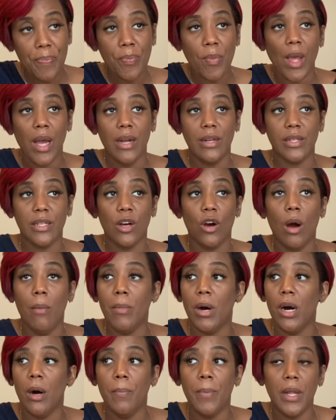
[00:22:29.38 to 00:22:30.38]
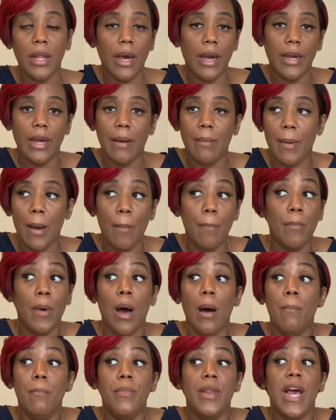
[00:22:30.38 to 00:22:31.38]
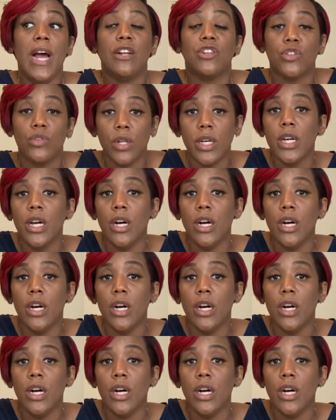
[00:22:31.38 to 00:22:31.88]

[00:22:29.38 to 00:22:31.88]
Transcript: And so I'm up at like, I'm naturally